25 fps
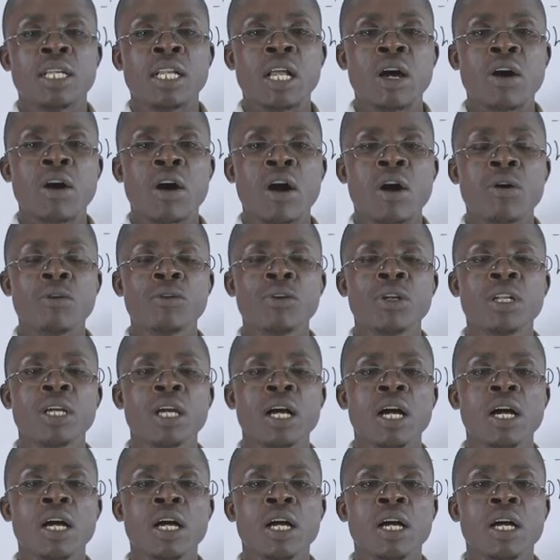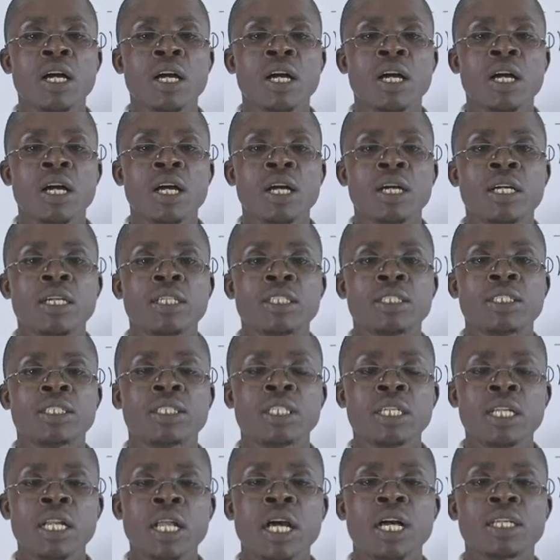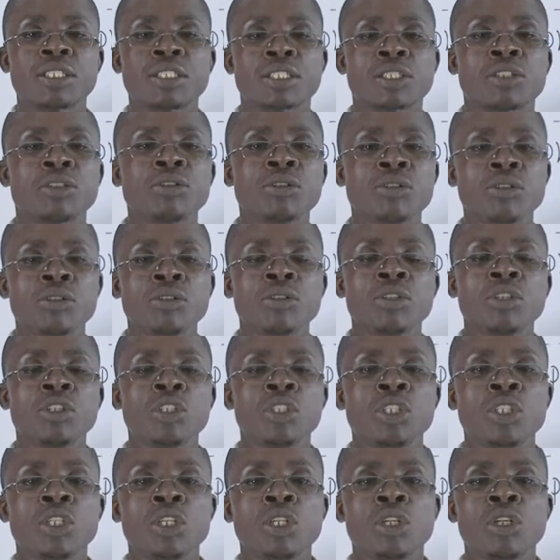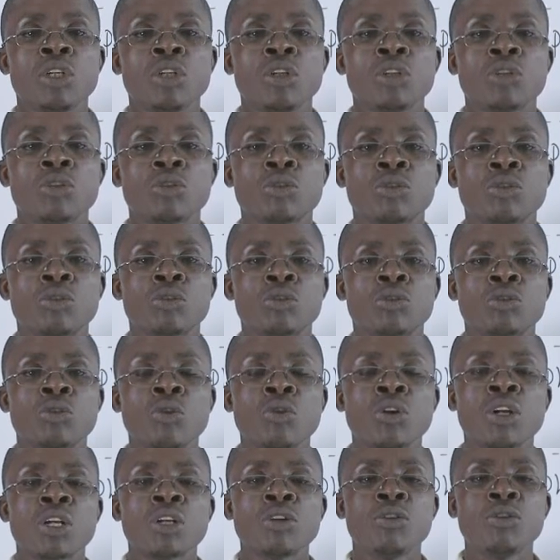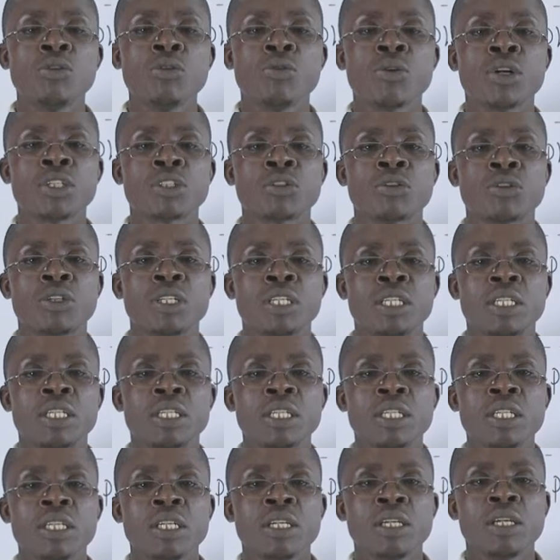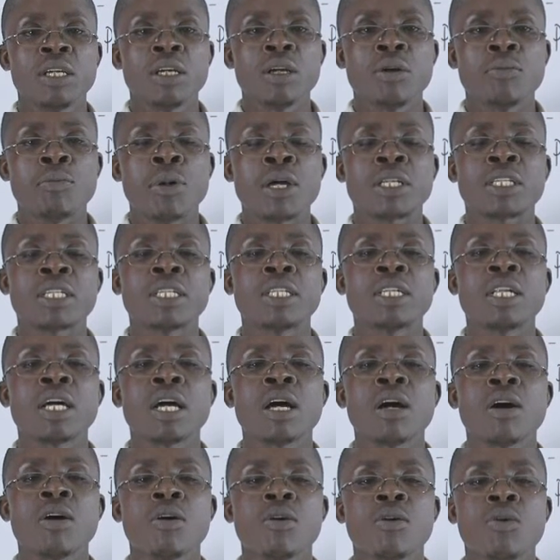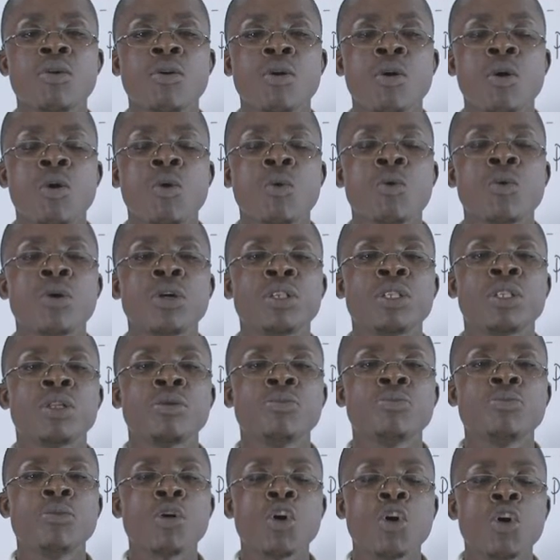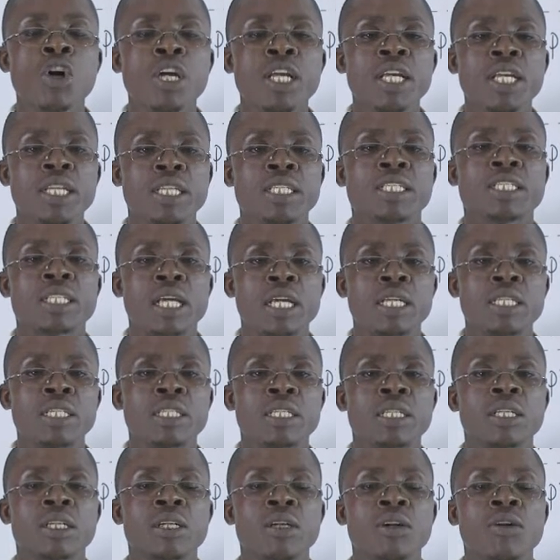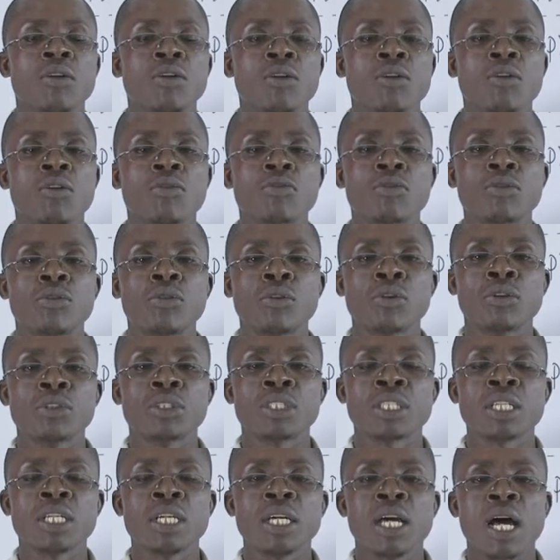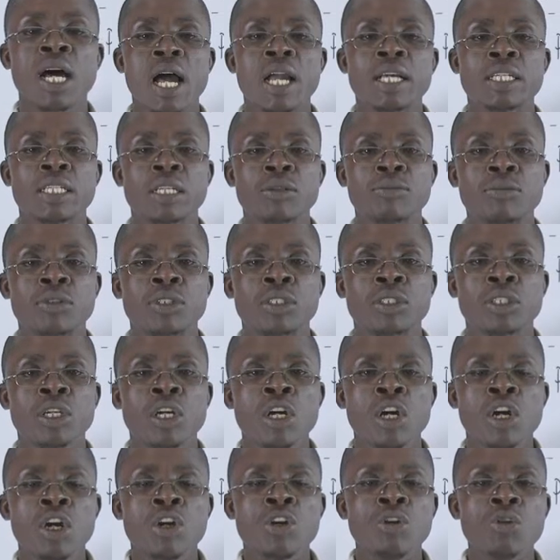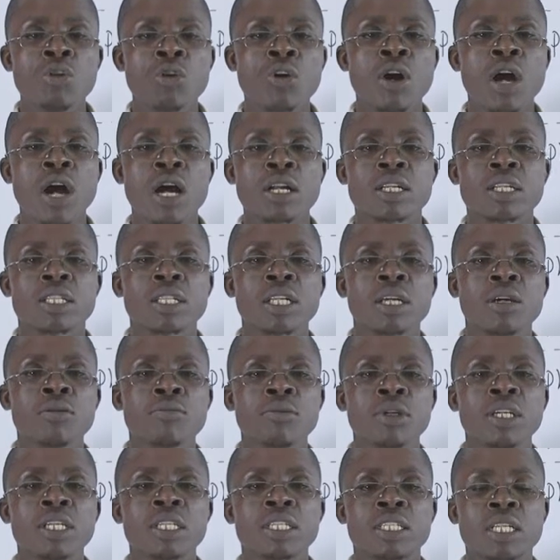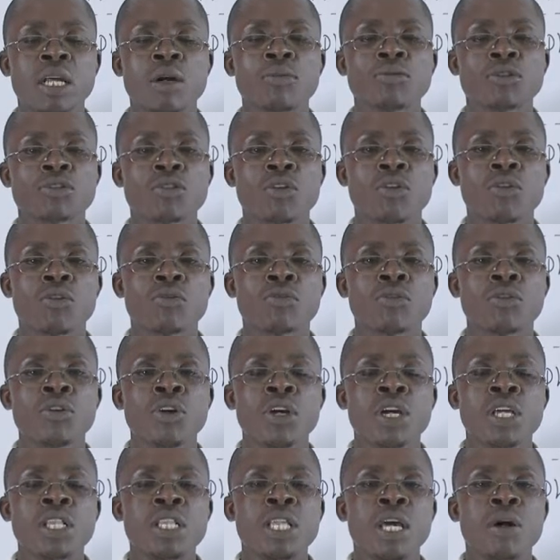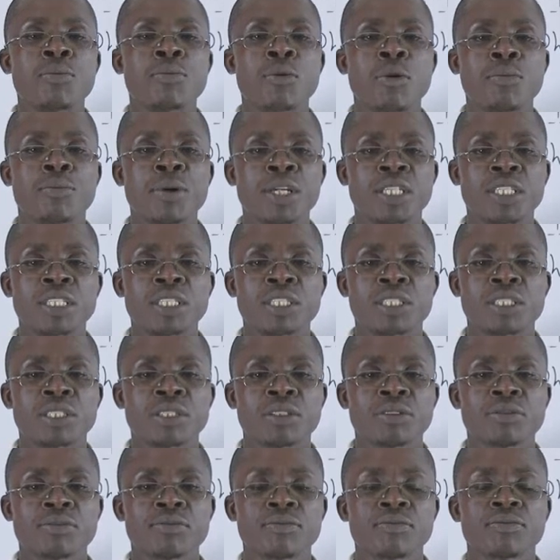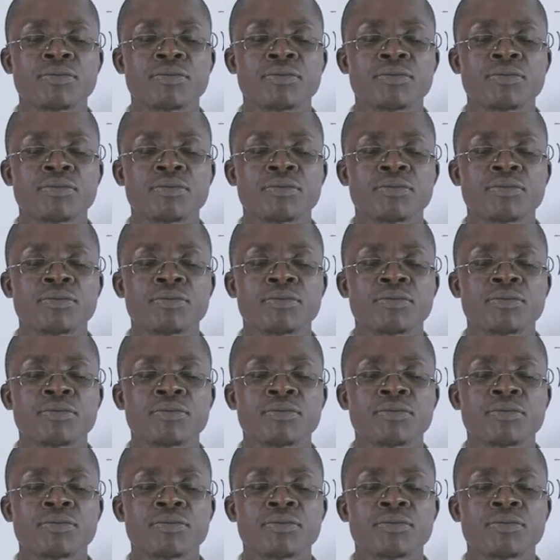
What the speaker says: Now, I will still ask you to redo what you did, but now with the more insight of those items. Look at them in terms of their properties.